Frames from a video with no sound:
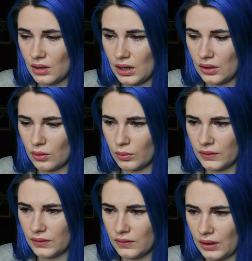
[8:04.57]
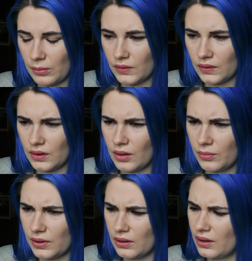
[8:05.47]
I don't know what his name is,
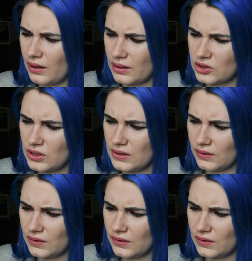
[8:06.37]
but actually,